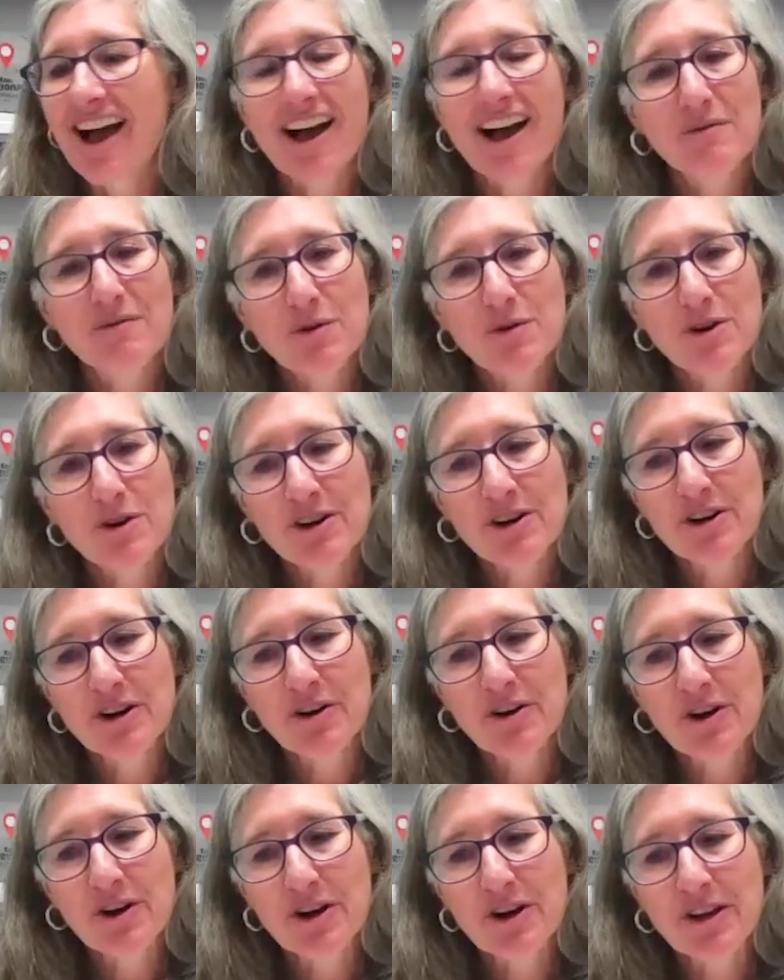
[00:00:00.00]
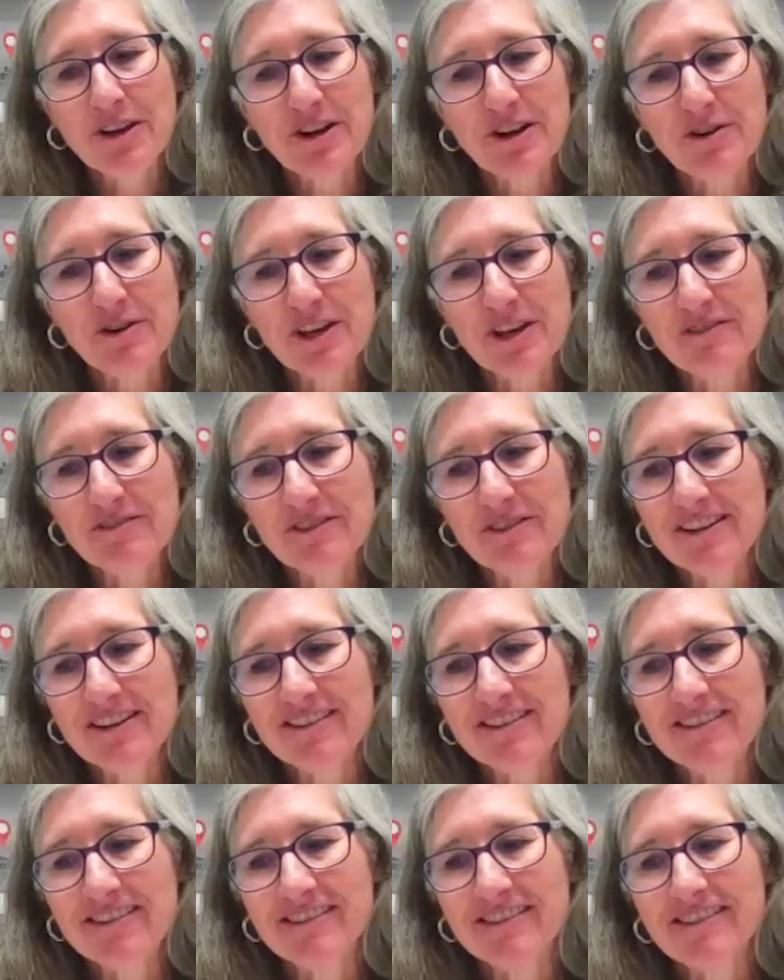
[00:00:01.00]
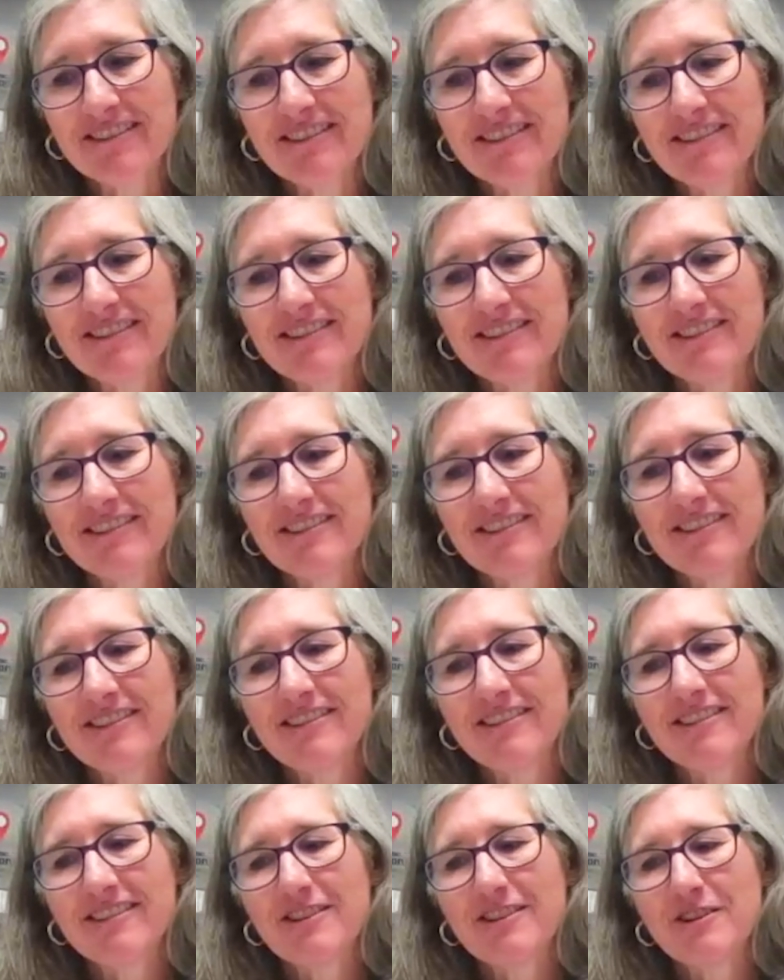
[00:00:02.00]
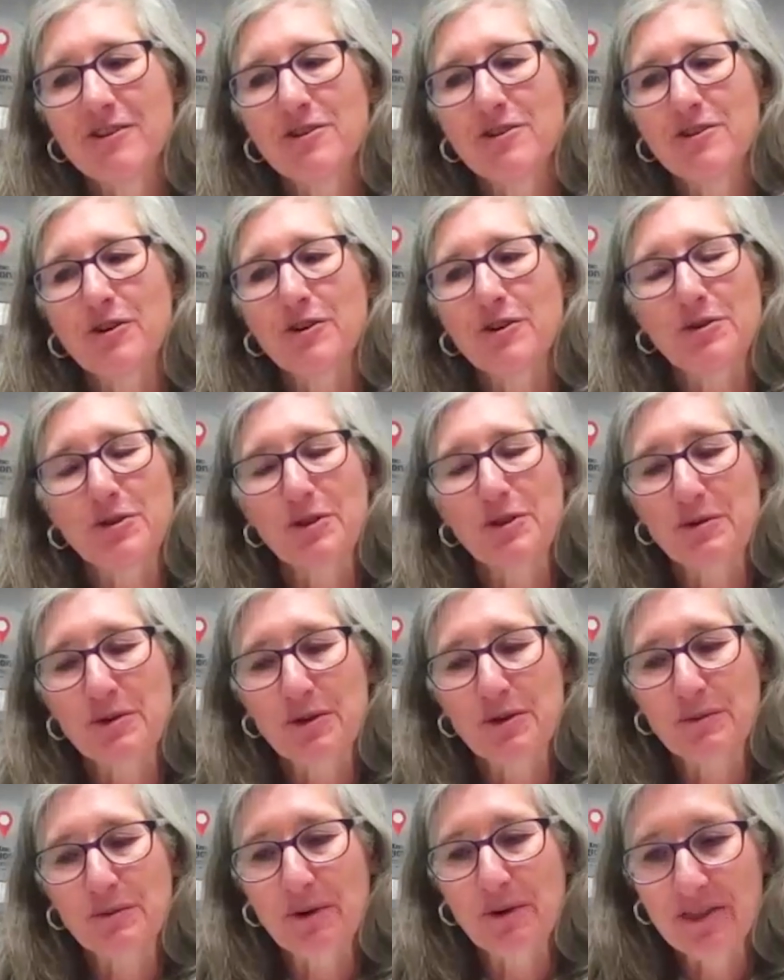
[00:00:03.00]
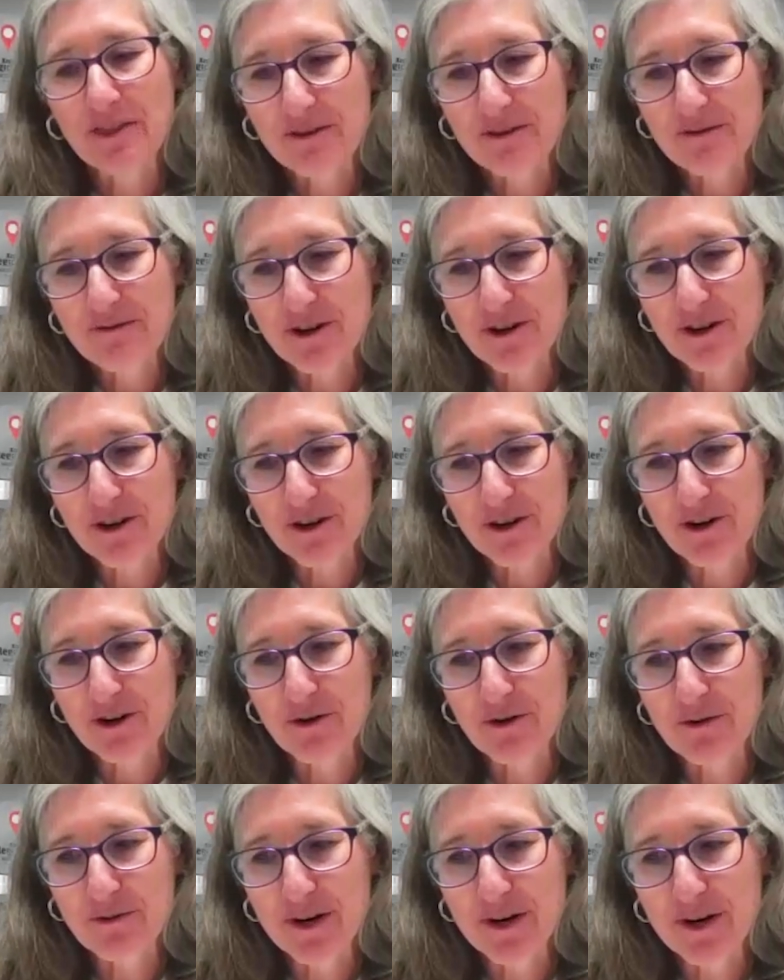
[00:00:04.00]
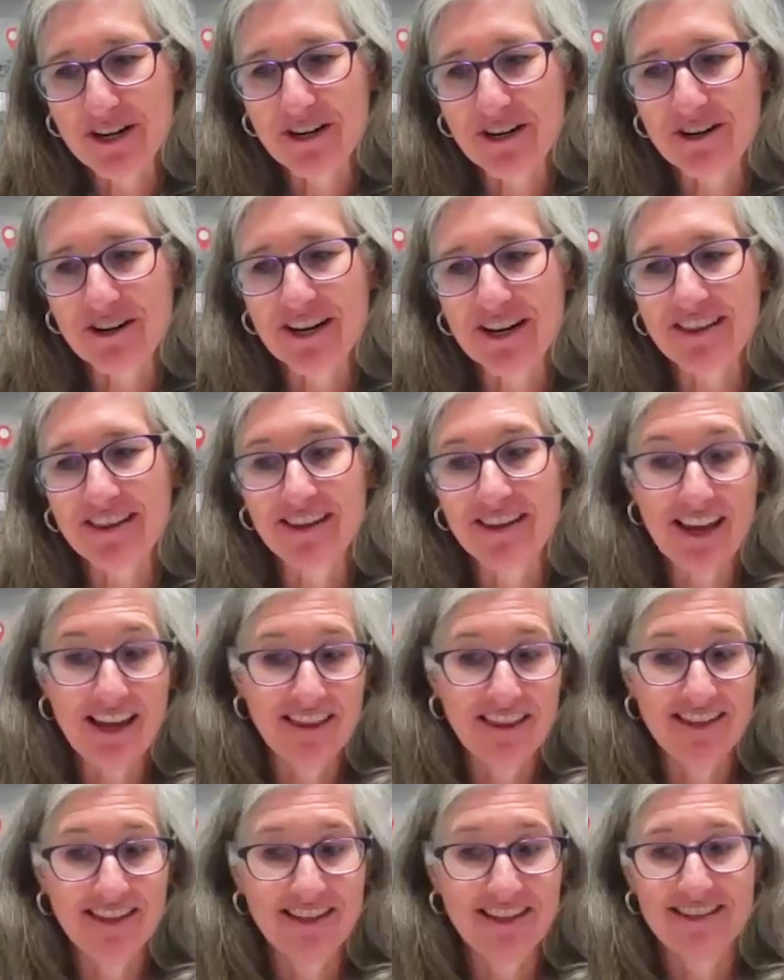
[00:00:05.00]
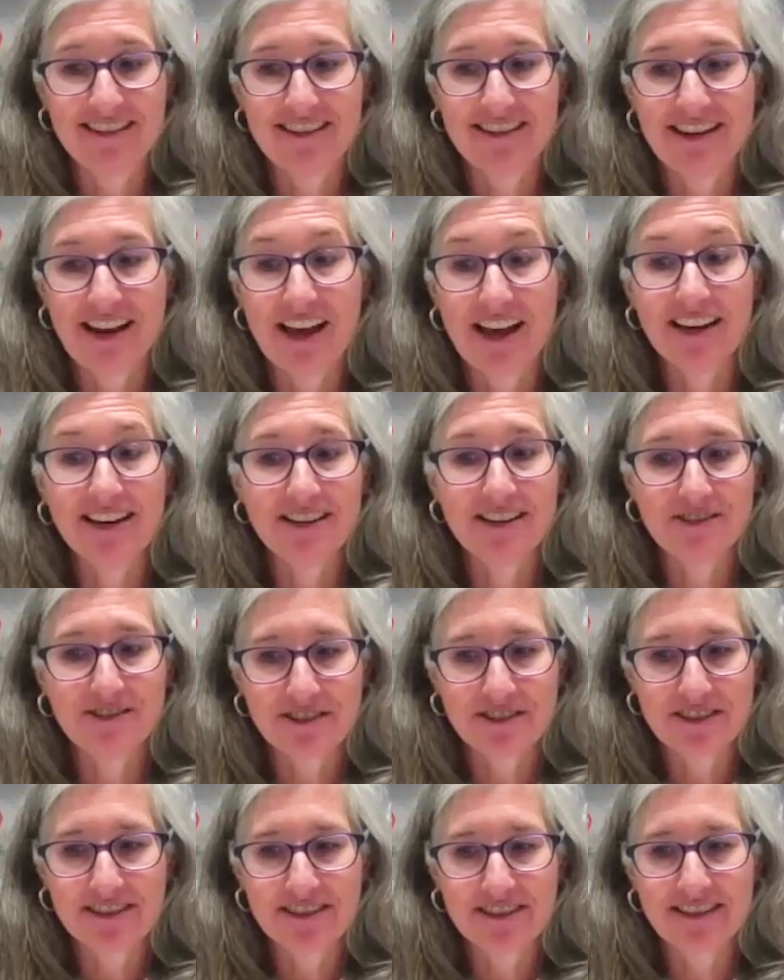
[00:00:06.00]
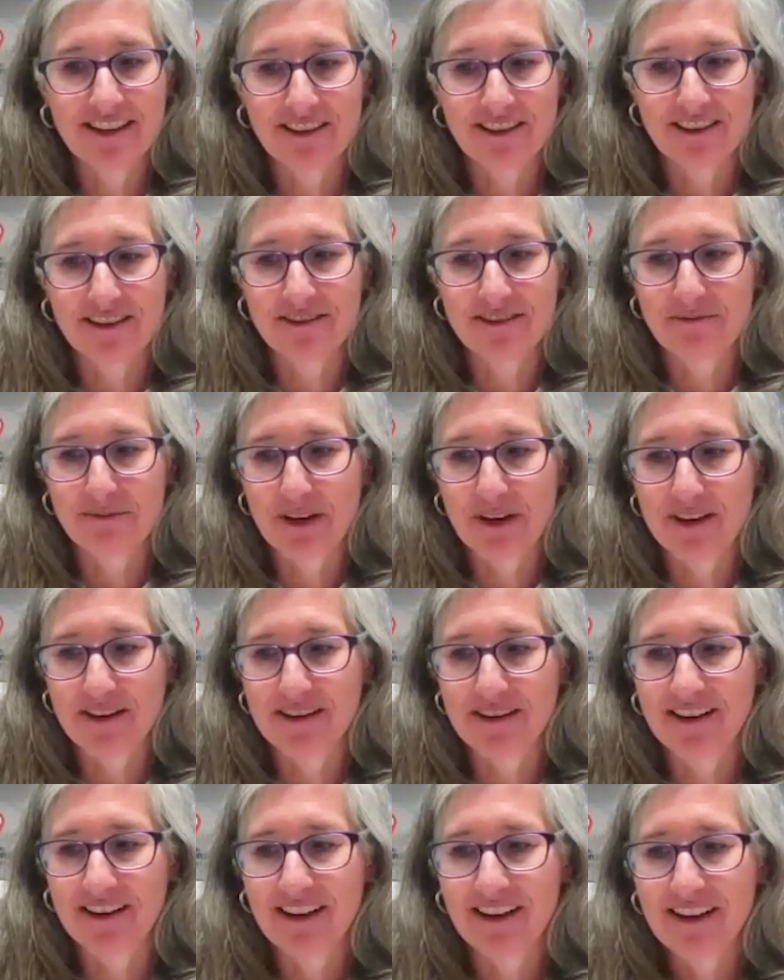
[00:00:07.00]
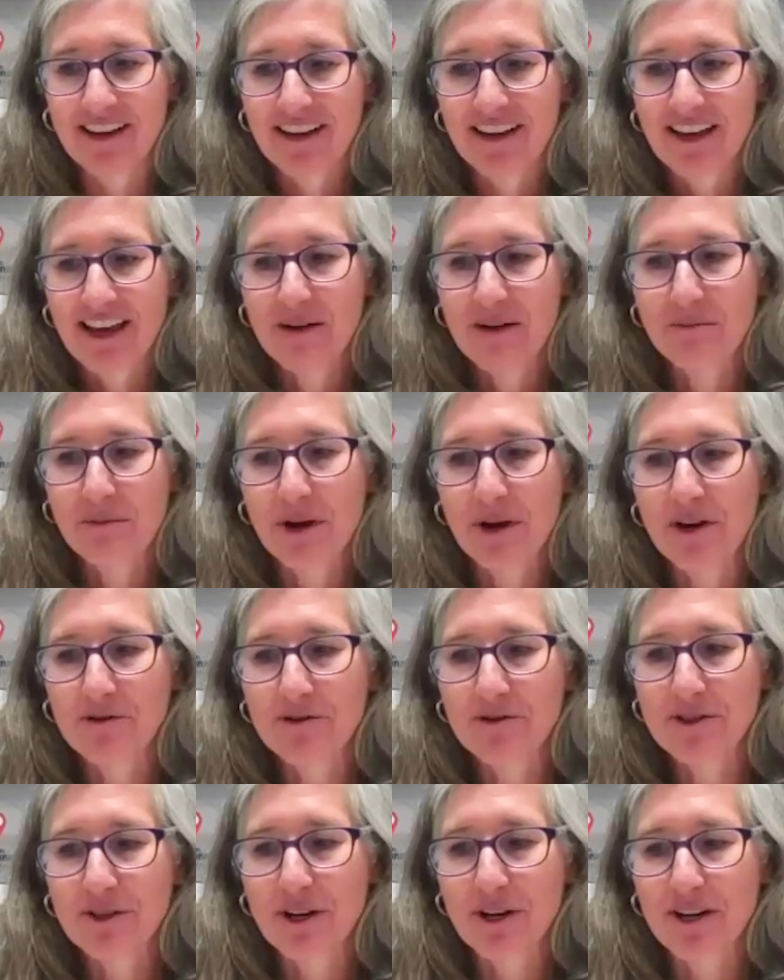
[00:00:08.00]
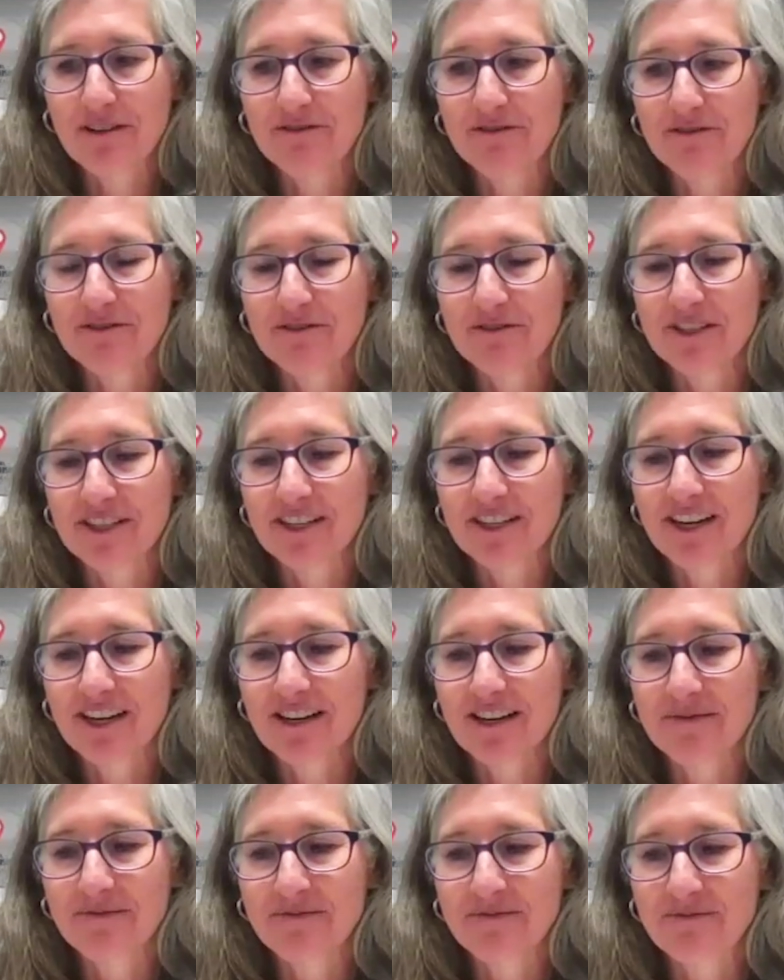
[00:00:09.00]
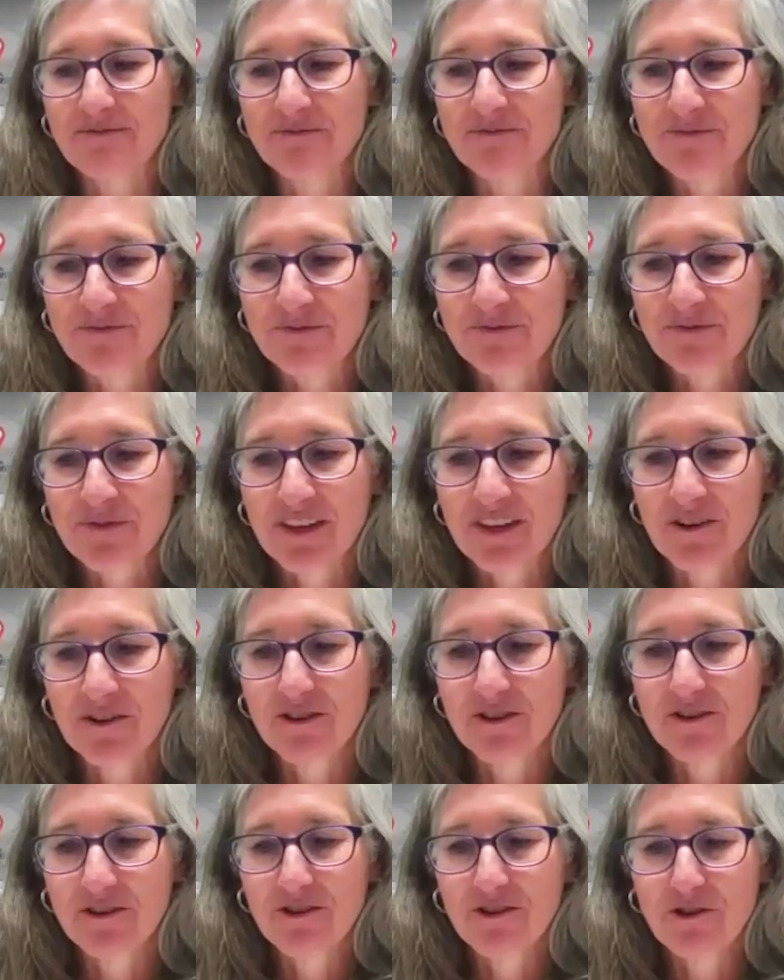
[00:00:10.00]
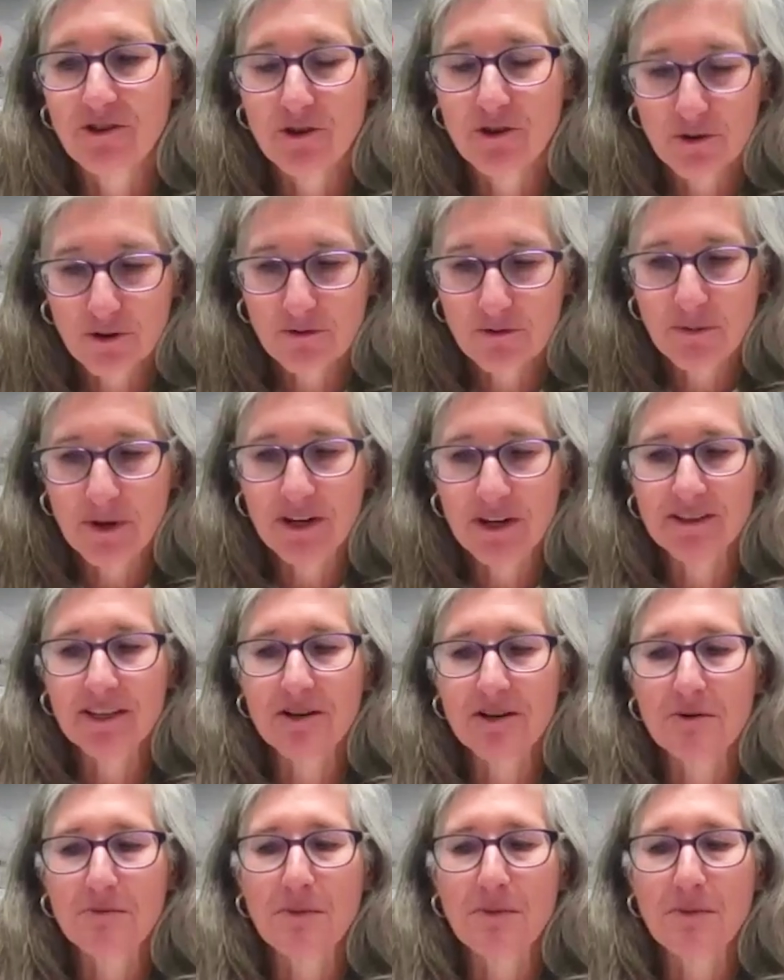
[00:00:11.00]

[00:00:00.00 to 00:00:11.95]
I'm wondering, you know, given you know, your the, the breadth of your career and, and the nine years now that you've been at Microsoft, um, you know, you have been a leader.